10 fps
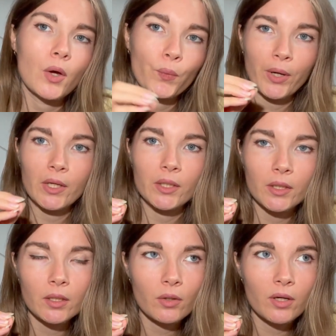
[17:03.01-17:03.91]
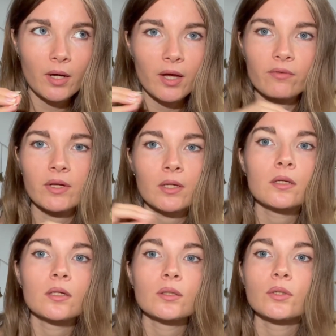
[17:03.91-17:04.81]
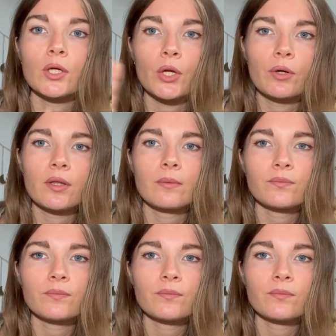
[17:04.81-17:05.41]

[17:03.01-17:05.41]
while having, you know,